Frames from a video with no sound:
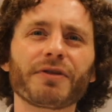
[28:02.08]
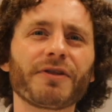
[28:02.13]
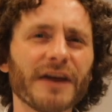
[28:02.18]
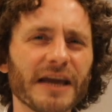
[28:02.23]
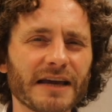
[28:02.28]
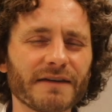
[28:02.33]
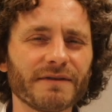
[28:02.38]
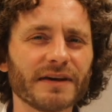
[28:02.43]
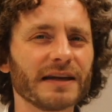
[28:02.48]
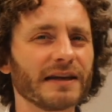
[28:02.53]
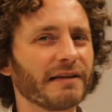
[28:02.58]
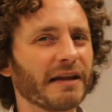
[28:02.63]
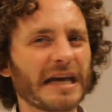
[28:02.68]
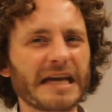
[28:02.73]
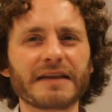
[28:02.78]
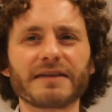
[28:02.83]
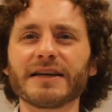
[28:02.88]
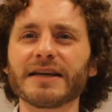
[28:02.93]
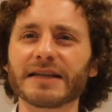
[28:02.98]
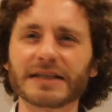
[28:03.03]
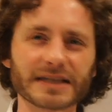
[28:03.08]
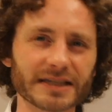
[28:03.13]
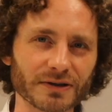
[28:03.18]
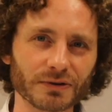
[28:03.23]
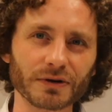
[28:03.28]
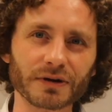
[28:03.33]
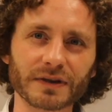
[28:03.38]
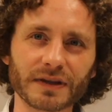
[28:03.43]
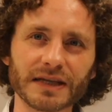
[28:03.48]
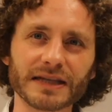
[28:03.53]
think of it like this
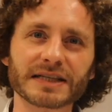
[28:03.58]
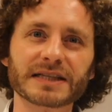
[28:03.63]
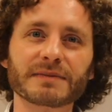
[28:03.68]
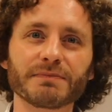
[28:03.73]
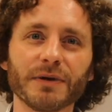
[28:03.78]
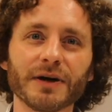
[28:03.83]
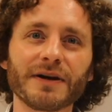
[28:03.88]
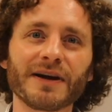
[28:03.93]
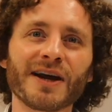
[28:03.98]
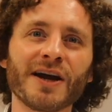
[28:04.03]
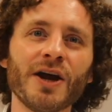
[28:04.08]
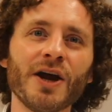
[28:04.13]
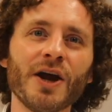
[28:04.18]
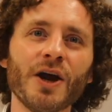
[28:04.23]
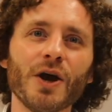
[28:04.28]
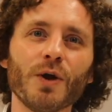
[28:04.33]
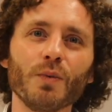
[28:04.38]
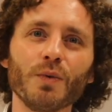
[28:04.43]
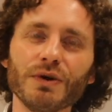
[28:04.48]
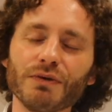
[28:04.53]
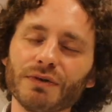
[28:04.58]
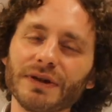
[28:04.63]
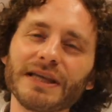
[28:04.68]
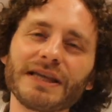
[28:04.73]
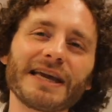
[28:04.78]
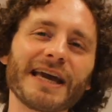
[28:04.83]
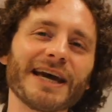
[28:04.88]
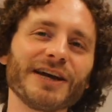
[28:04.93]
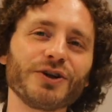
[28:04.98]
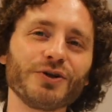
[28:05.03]
or this, but we really
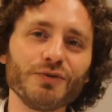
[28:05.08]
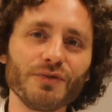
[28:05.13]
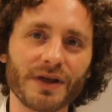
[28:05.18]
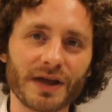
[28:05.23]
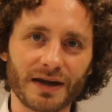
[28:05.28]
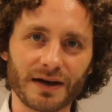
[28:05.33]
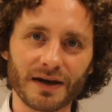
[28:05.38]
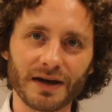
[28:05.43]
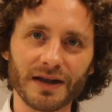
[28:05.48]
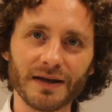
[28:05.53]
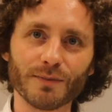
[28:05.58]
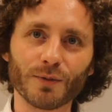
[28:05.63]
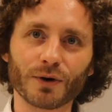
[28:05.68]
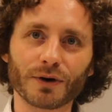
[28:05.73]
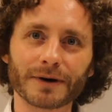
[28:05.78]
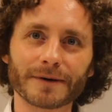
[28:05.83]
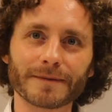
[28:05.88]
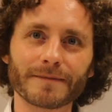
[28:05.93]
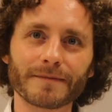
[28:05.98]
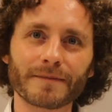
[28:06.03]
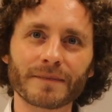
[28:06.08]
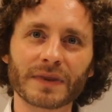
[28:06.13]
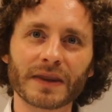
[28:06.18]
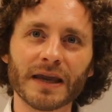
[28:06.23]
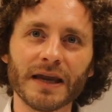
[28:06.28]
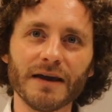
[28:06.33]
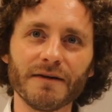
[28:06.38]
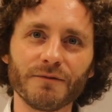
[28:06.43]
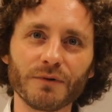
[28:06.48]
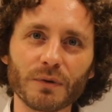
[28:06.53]
can't do that anymore.
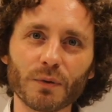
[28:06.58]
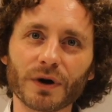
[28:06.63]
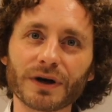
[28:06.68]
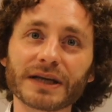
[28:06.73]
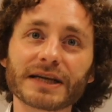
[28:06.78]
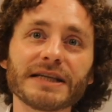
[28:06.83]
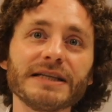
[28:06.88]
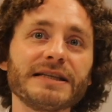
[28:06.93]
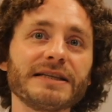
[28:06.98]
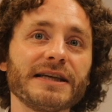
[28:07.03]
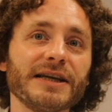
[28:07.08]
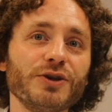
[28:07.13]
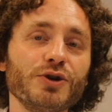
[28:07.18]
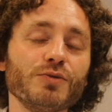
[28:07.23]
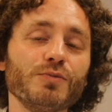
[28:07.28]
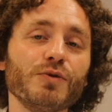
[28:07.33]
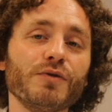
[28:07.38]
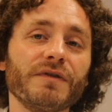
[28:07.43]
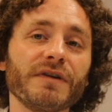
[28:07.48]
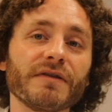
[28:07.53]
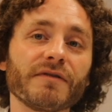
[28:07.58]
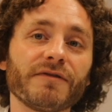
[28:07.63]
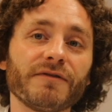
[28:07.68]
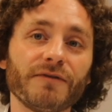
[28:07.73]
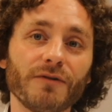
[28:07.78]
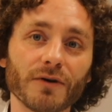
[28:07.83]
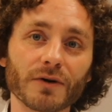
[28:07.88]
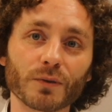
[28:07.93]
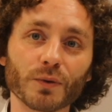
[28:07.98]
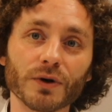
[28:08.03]
If we want to continue moving
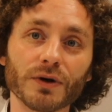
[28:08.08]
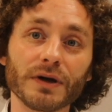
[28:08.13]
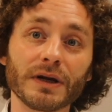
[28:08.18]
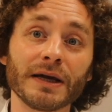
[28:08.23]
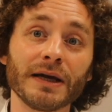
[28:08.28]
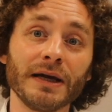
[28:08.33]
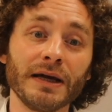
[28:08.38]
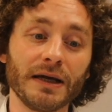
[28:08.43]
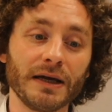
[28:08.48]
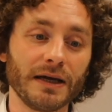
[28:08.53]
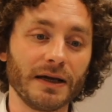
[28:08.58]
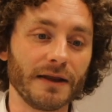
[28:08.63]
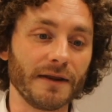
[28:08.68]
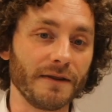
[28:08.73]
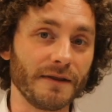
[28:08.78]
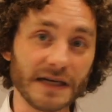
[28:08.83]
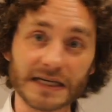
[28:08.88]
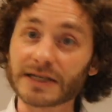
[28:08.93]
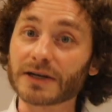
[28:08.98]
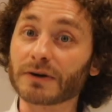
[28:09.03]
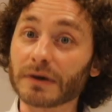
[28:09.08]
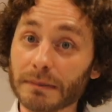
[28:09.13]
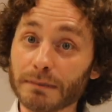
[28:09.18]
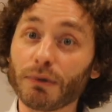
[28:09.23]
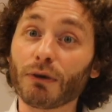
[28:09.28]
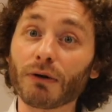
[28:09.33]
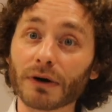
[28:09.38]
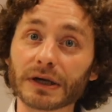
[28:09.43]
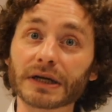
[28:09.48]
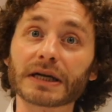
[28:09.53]
forward, these are
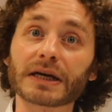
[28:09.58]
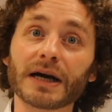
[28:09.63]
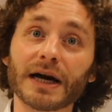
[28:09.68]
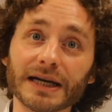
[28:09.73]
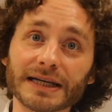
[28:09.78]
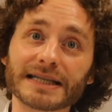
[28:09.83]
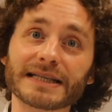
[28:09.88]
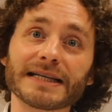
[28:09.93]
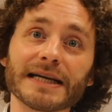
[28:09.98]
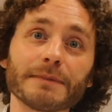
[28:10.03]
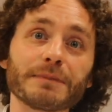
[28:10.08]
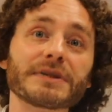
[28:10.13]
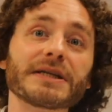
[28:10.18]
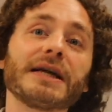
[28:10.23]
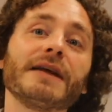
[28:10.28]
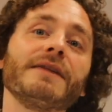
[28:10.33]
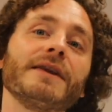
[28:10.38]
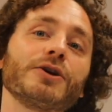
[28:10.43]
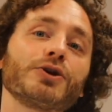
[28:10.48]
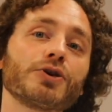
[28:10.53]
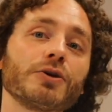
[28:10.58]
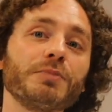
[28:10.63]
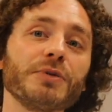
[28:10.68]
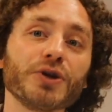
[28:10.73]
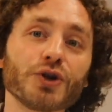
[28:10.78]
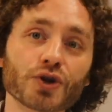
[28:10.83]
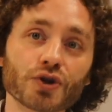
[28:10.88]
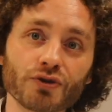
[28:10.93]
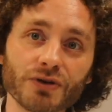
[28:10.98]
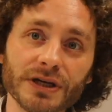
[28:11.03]
important concepts and they should be
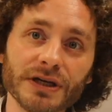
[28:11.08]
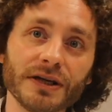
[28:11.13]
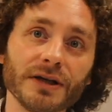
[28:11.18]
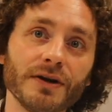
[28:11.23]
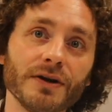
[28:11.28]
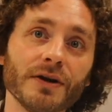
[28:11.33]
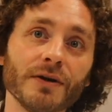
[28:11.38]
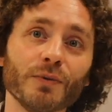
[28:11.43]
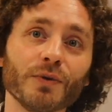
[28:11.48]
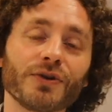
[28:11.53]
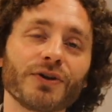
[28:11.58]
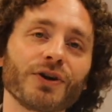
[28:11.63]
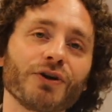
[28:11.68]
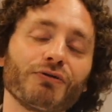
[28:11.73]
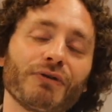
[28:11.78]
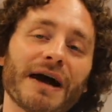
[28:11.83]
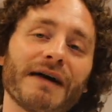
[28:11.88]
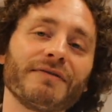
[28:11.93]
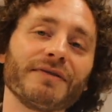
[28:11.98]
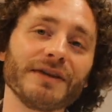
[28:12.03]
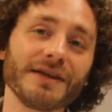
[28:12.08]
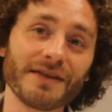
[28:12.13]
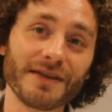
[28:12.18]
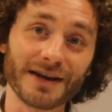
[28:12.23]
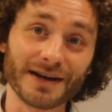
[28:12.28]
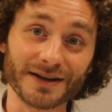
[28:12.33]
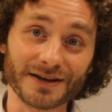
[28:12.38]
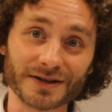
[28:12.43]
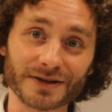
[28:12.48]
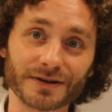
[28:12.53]
treated with the gravity they
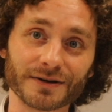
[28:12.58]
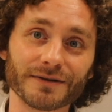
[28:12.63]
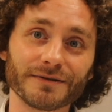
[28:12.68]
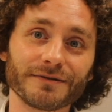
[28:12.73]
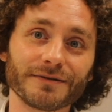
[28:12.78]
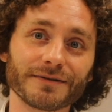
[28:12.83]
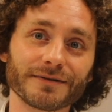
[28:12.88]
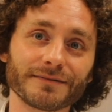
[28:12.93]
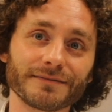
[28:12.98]
deserve.